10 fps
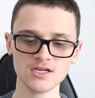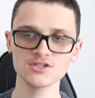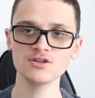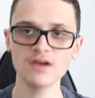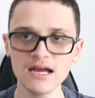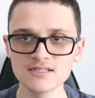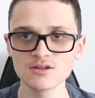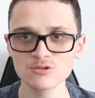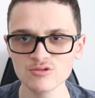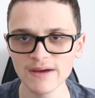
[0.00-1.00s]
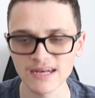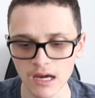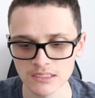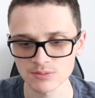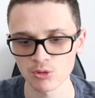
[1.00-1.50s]
So guys, those were my
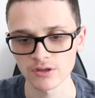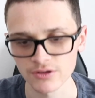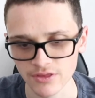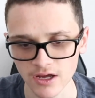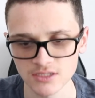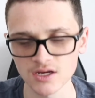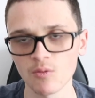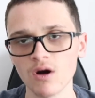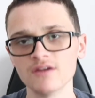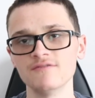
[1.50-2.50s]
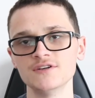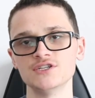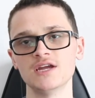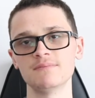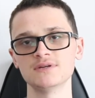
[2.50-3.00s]
non-spoiler thoughts on
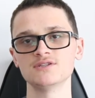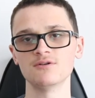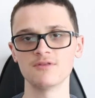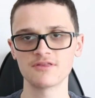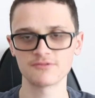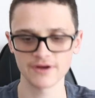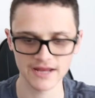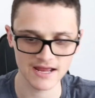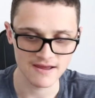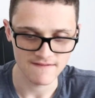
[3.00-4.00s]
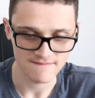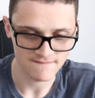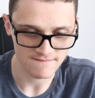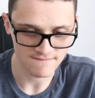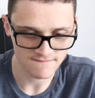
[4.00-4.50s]
WandaVision episode 3.
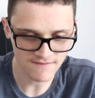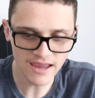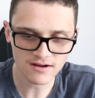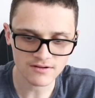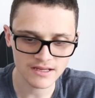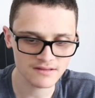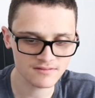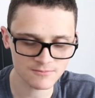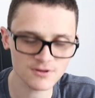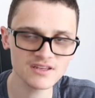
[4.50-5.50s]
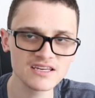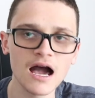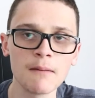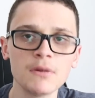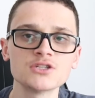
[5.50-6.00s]
Really
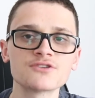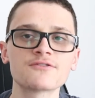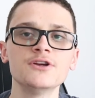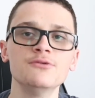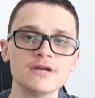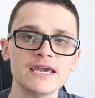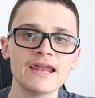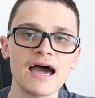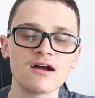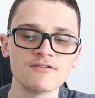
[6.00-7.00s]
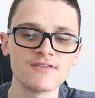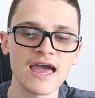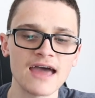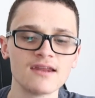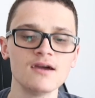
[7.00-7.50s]
not much for you to get out of
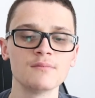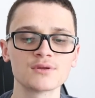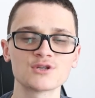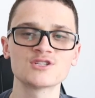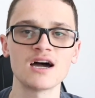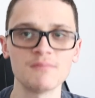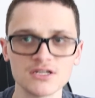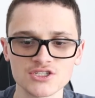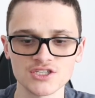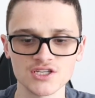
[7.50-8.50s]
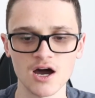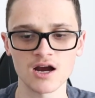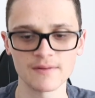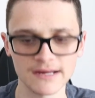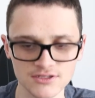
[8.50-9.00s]
that, but there's not much to
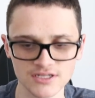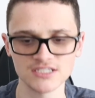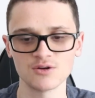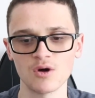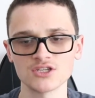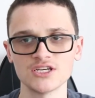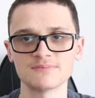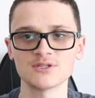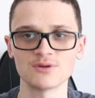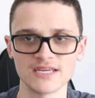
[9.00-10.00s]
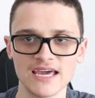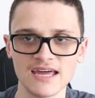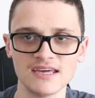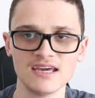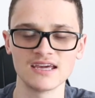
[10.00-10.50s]
talk about. So I need to watch the episode
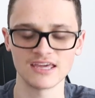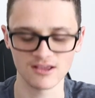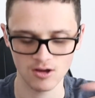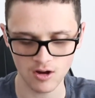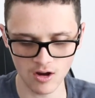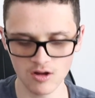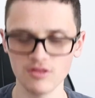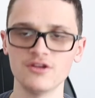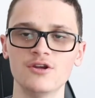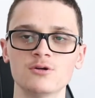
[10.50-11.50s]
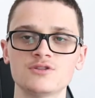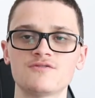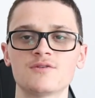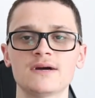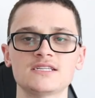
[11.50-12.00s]
again, get all the notes
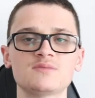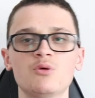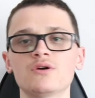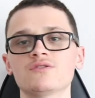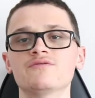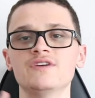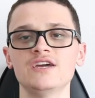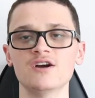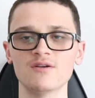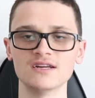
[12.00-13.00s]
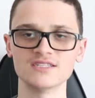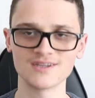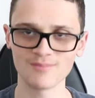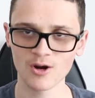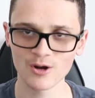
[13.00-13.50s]
for my spoiler video, and
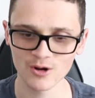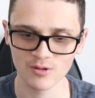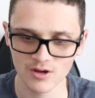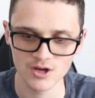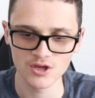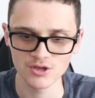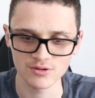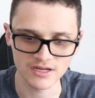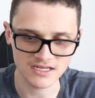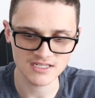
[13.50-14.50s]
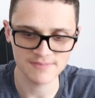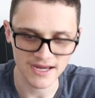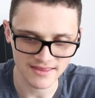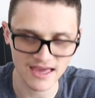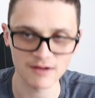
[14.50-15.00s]
tomorrow you can
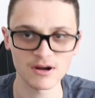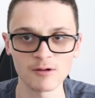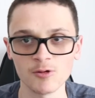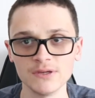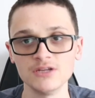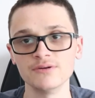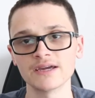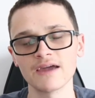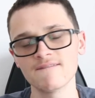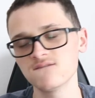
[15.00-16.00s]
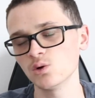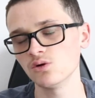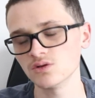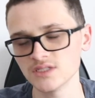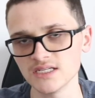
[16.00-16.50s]
expect that, where I will be doing a
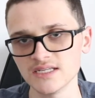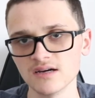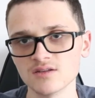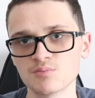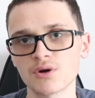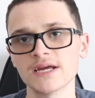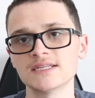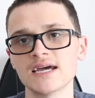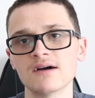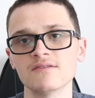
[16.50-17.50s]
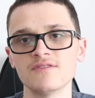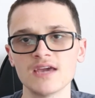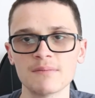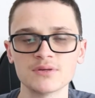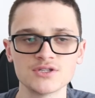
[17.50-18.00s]
full detailed breakdown of
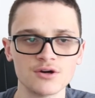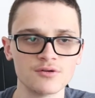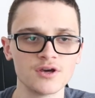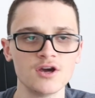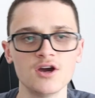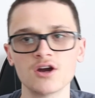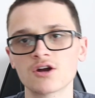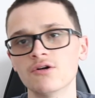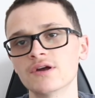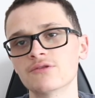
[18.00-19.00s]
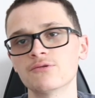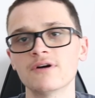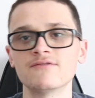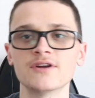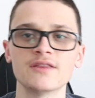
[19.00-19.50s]
the episode, going through
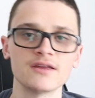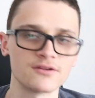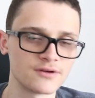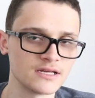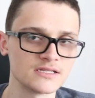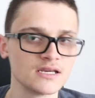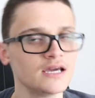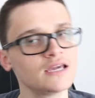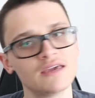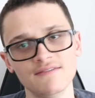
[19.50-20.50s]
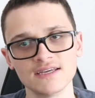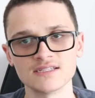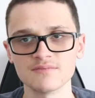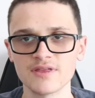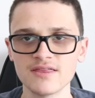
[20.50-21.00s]
everything there is, giving
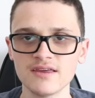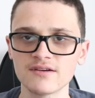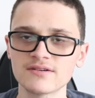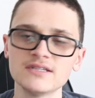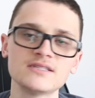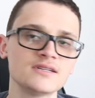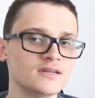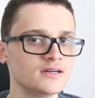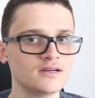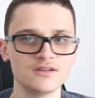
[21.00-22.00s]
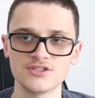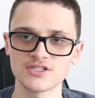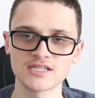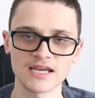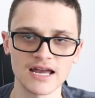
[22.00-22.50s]
some theories,
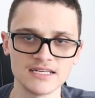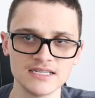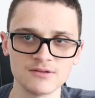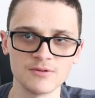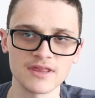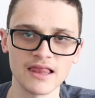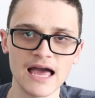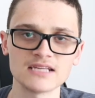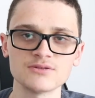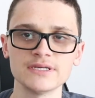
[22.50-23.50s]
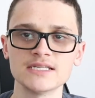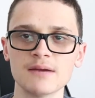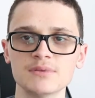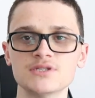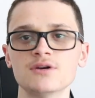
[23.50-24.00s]
just like I did with last week's
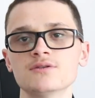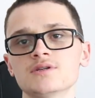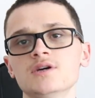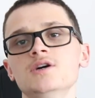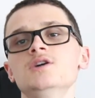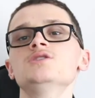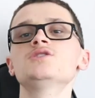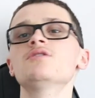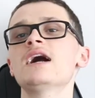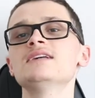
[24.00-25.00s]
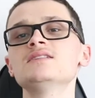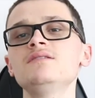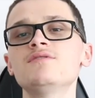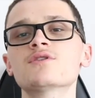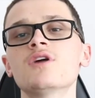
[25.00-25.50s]
episodes. So guys,
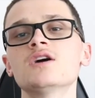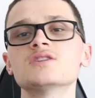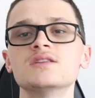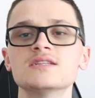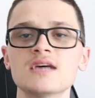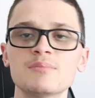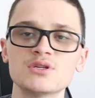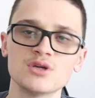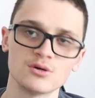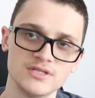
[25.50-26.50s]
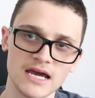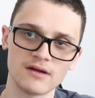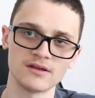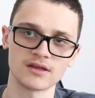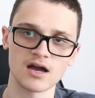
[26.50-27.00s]
leave your thoughts on this episode
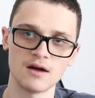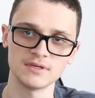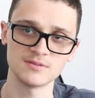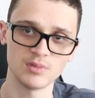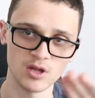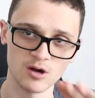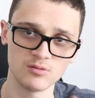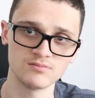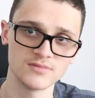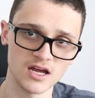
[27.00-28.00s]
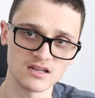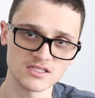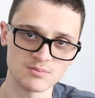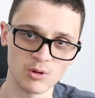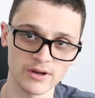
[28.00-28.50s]
down in the comments below,
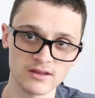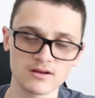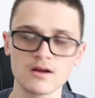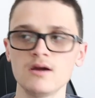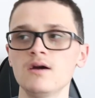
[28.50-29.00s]
non-spoiler.